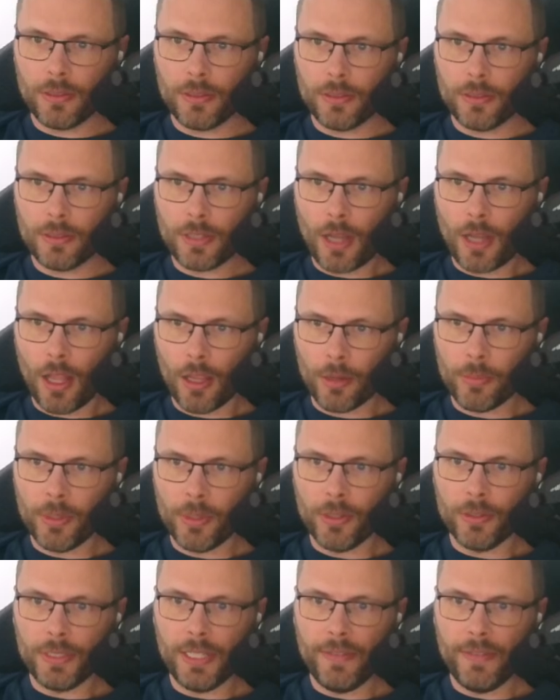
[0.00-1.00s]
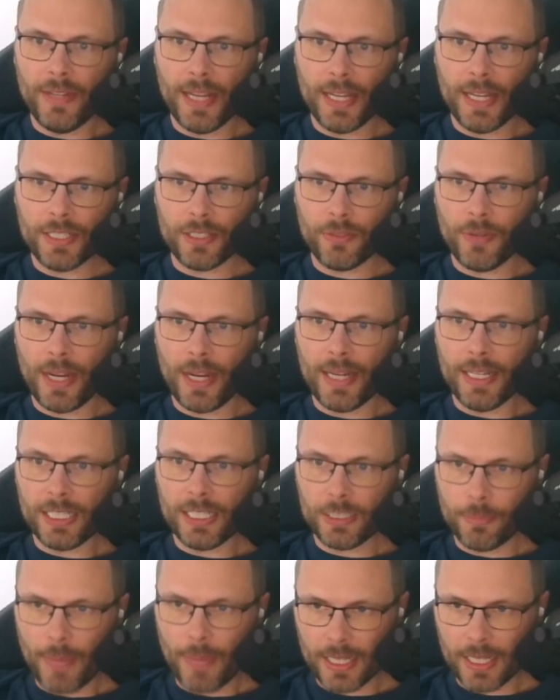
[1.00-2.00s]
tolerable deviation rate,
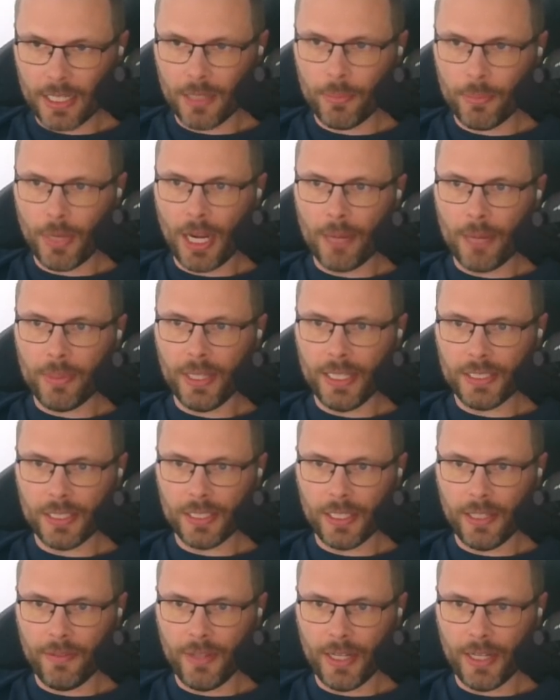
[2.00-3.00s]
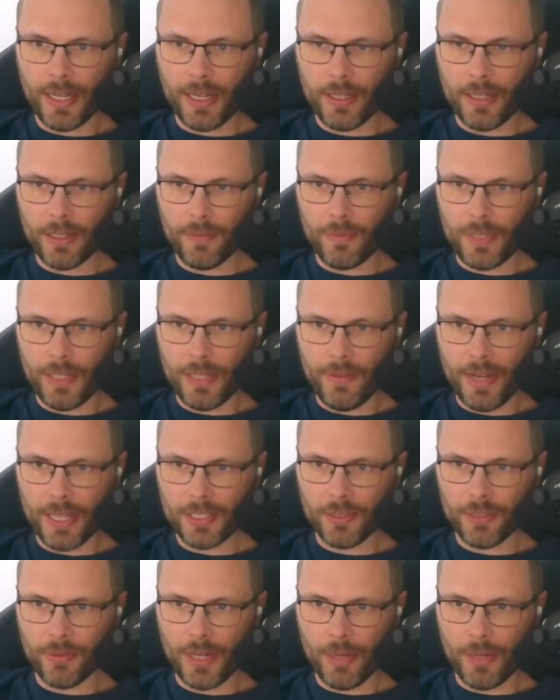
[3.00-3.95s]
expected population deviation rate,